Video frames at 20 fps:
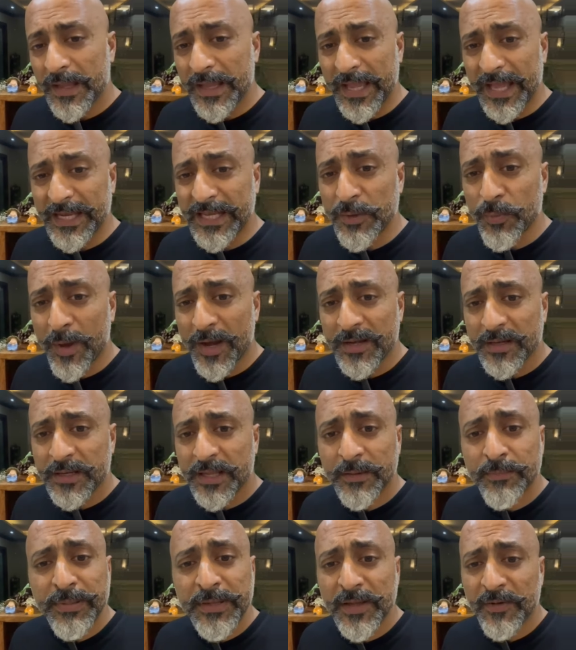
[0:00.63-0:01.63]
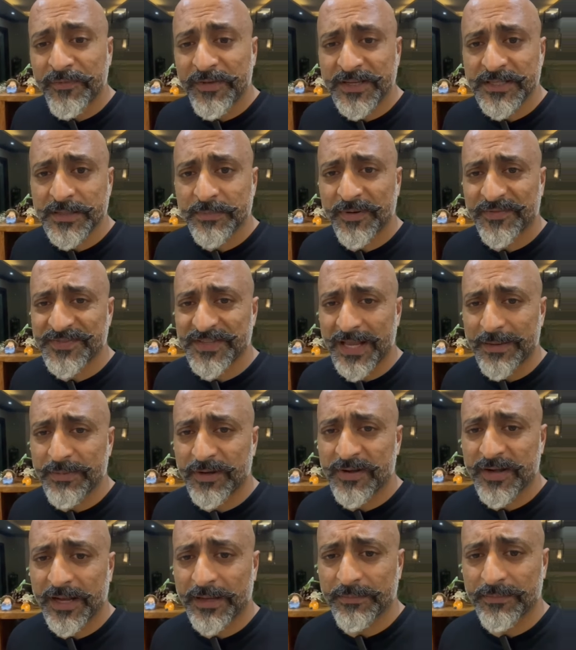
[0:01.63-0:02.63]
Anyone can be a victim of
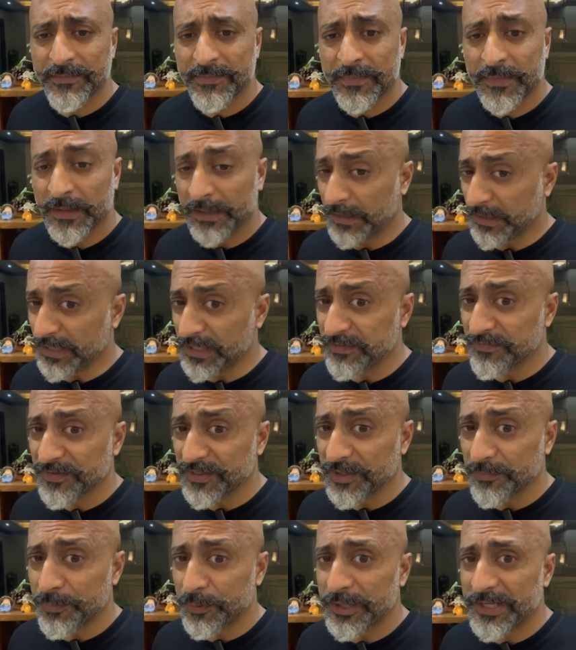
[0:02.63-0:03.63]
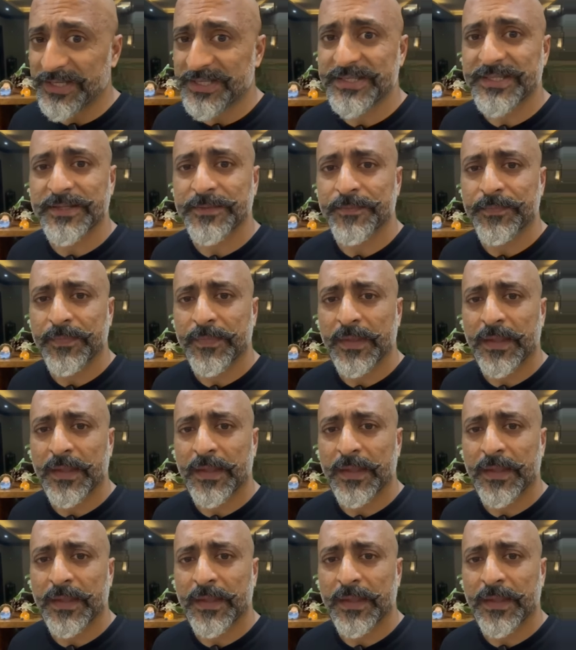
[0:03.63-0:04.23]
cybercrime, even the police.